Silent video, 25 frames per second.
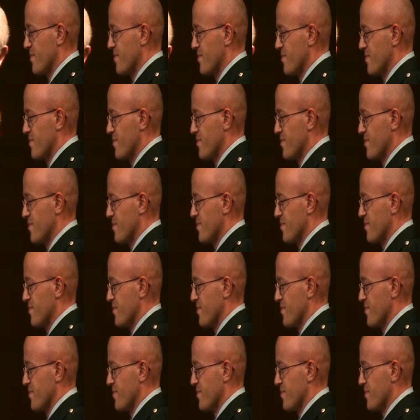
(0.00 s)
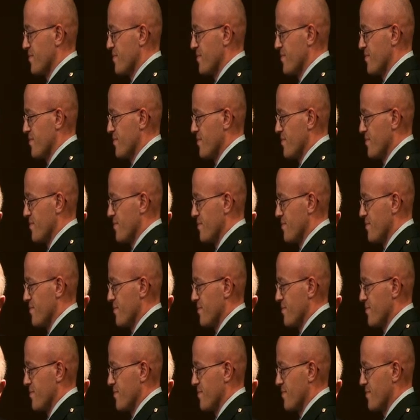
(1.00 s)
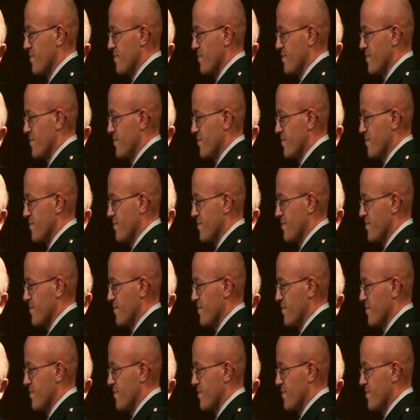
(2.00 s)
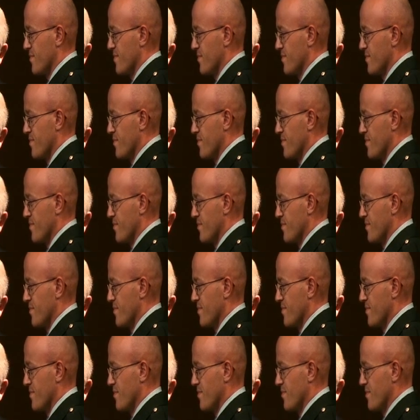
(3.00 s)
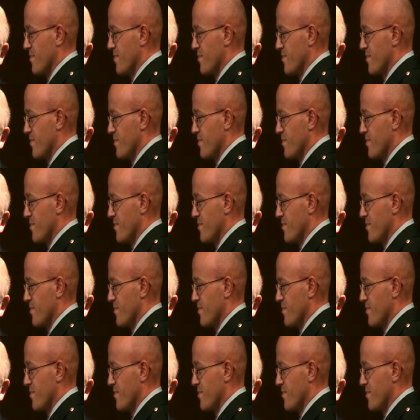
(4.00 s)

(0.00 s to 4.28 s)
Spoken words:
No words are spoken by the person on screen.